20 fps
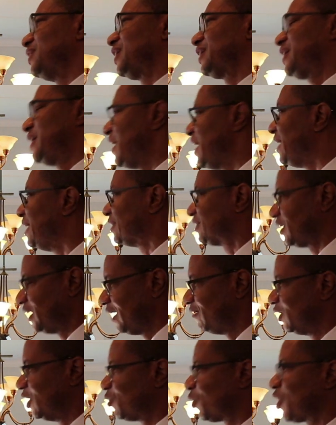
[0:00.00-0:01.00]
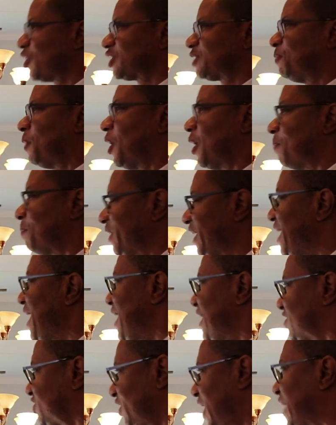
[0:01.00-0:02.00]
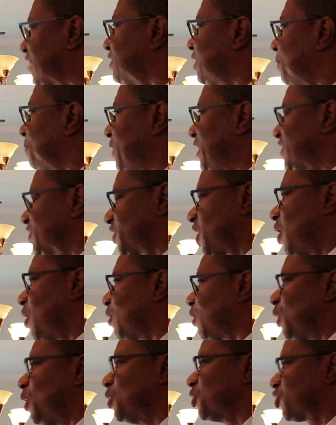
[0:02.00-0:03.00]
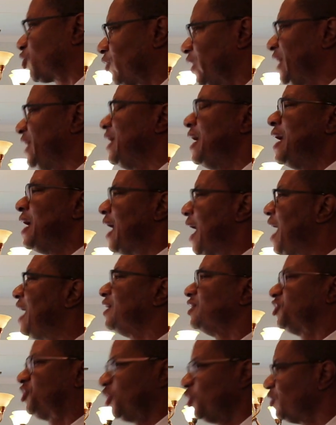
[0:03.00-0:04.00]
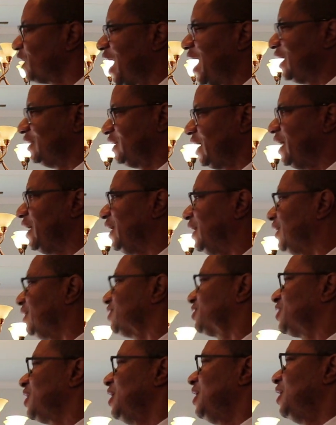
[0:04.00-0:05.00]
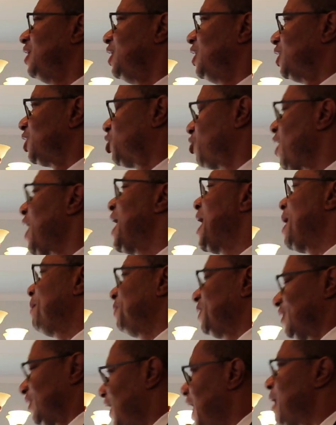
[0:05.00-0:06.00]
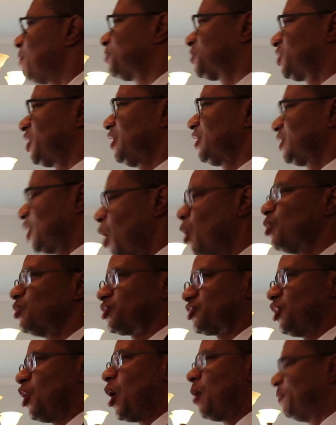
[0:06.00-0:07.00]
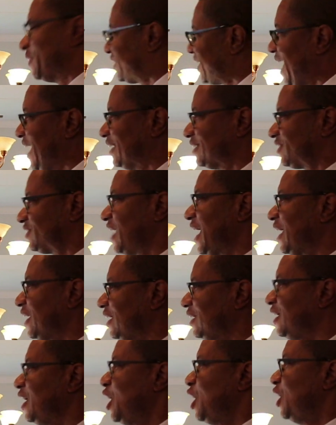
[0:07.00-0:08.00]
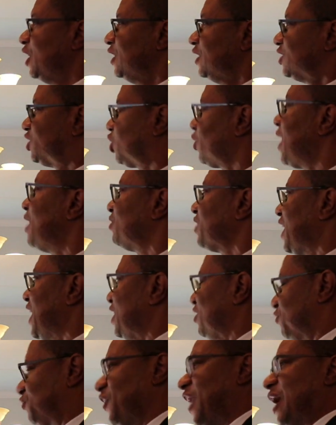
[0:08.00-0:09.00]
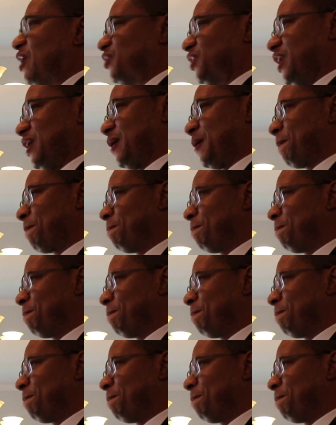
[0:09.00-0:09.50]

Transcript: the key isn't even the worst part, but he has locked up in his car on three hot July days. Crab, lobster, coleslaw, potato salad, trout, and flounder.